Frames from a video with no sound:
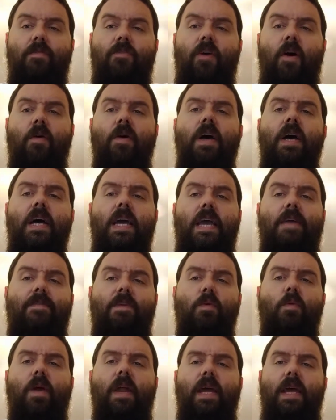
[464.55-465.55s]
So if
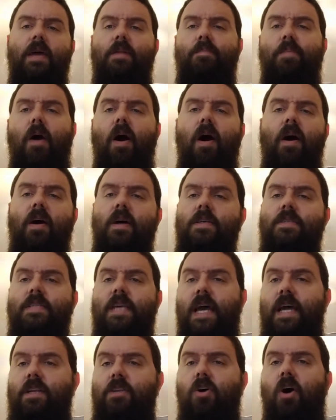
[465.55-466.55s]
you want to hit pause
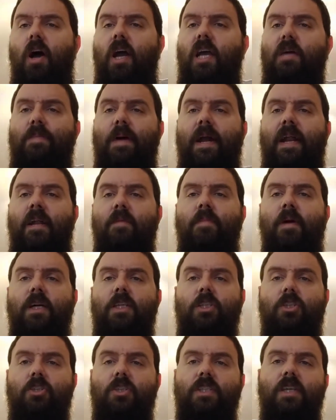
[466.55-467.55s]
and talk about it
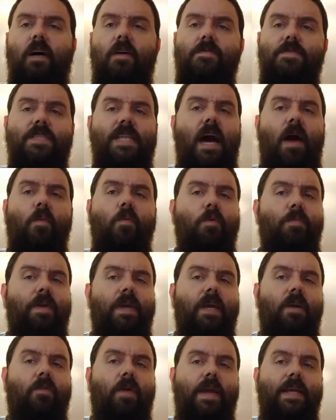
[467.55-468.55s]
amongst yourselves, now would
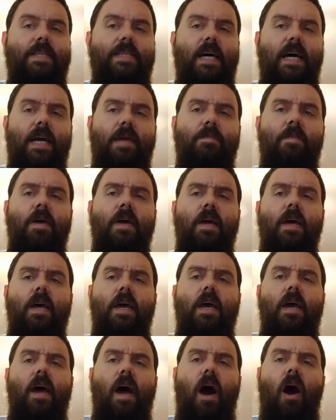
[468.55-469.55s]
be a great time.
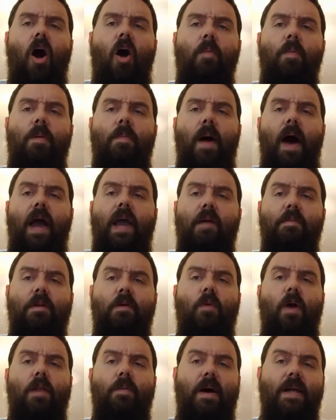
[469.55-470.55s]
I'll be back. I'm going
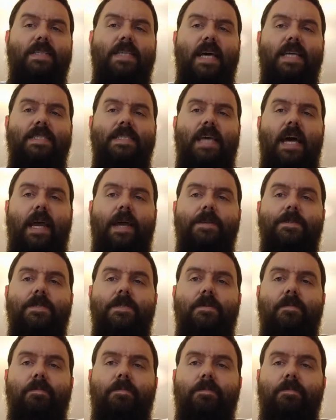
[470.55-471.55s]
to wait about 10
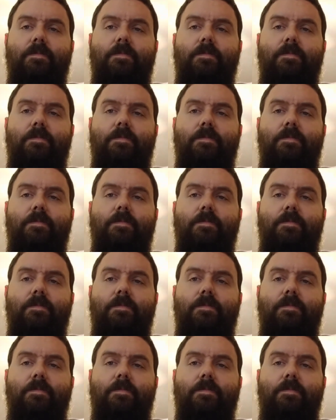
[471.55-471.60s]
seconds.